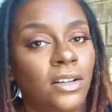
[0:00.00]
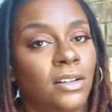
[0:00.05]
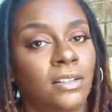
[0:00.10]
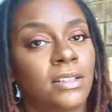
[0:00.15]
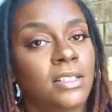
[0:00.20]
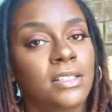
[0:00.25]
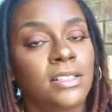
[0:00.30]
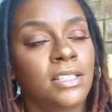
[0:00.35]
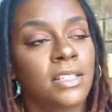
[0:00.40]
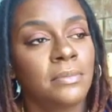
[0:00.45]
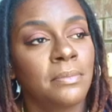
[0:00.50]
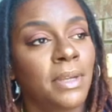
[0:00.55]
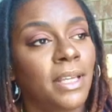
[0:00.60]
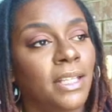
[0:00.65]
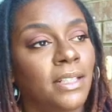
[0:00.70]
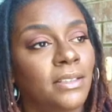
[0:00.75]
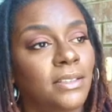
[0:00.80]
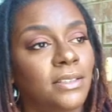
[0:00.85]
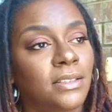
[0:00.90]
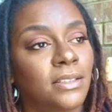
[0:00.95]
on the
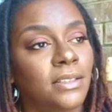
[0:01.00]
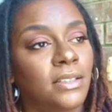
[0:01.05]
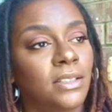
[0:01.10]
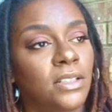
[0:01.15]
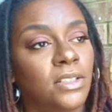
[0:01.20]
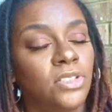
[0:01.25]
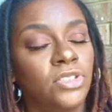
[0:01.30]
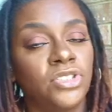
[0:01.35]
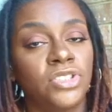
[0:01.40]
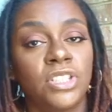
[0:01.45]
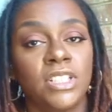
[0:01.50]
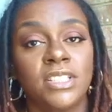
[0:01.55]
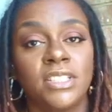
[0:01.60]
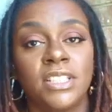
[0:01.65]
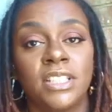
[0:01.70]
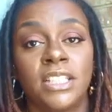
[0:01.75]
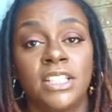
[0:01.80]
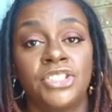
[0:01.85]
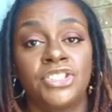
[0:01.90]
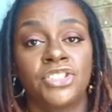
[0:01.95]
cement just
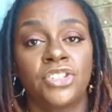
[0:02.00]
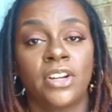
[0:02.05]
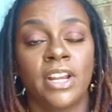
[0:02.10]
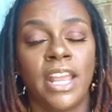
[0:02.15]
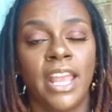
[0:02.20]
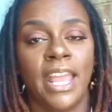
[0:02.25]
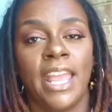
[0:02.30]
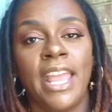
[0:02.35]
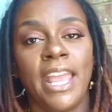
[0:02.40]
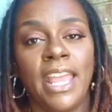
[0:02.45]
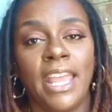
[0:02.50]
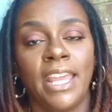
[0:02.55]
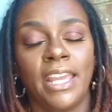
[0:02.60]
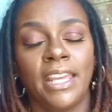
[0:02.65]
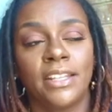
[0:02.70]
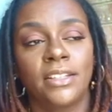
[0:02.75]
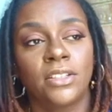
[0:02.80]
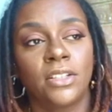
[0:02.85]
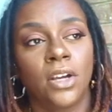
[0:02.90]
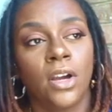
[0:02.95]
to get your
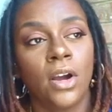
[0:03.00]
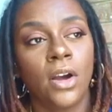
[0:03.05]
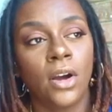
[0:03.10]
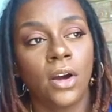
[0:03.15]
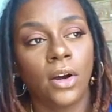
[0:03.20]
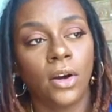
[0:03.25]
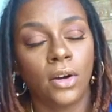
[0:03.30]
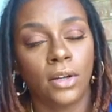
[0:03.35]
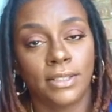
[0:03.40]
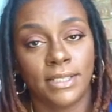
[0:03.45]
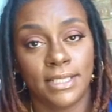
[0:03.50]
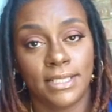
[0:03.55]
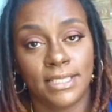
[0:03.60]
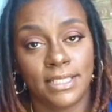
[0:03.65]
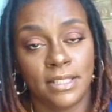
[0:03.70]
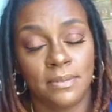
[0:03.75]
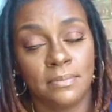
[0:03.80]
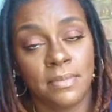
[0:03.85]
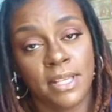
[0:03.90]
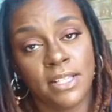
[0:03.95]
hand on the
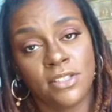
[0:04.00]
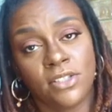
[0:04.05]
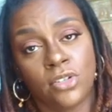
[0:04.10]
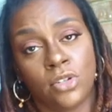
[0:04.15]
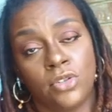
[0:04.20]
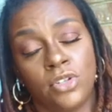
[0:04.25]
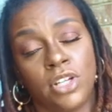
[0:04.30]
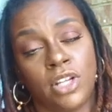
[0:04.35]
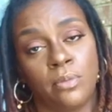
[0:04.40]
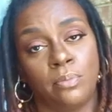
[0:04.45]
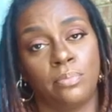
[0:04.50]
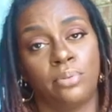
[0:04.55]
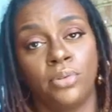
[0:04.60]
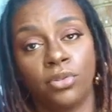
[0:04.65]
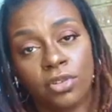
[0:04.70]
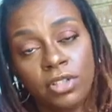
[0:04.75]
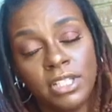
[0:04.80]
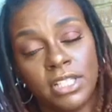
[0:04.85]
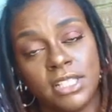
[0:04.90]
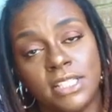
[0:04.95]
cement so you can
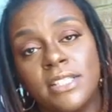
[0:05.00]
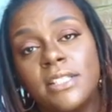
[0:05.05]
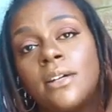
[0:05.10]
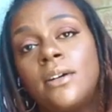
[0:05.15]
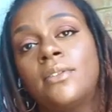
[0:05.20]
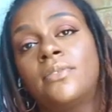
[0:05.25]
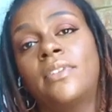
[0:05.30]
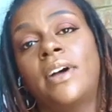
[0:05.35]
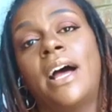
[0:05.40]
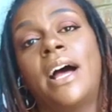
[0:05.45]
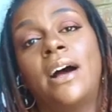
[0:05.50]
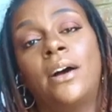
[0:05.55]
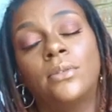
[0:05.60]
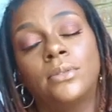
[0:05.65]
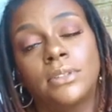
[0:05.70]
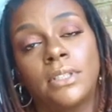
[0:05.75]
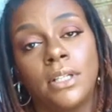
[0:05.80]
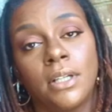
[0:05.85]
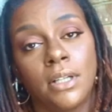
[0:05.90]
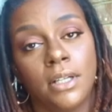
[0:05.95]
pull yourself
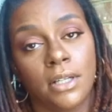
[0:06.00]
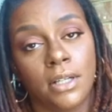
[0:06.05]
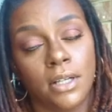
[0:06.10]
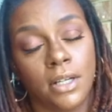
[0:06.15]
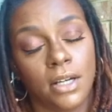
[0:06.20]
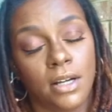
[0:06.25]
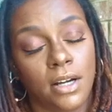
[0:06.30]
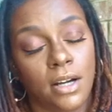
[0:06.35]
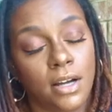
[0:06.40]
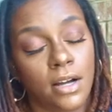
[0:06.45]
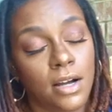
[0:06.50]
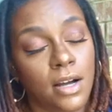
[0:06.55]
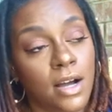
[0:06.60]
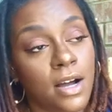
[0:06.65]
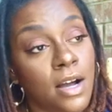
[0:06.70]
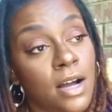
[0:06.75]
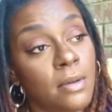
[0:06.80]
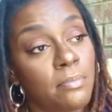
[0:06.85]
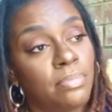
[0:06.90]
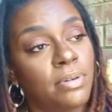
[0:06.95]
out
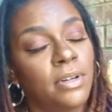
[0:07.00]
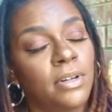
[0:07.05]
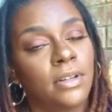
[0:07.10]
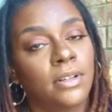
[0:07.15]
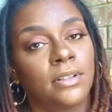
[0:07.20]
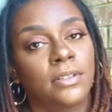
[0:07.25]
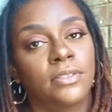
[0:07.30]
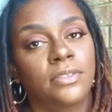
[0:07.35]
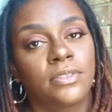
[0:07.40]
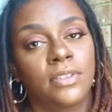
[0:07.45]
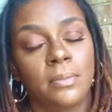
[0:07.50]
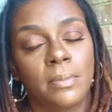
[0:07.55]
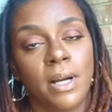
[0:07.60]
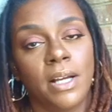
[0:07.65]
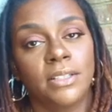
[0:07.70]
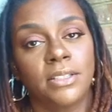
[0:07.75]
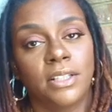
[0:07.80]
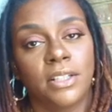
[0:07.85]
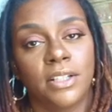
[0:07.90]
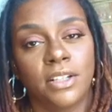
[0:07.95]
up from
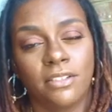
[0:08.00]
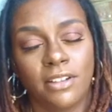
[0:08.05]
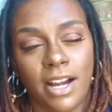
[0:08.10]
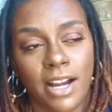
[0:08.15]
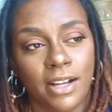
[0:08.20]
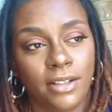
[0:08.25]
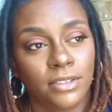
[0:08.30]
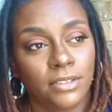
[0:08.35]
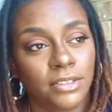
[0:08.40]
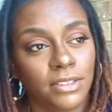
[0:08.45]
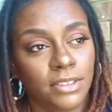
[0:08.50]
under the ground.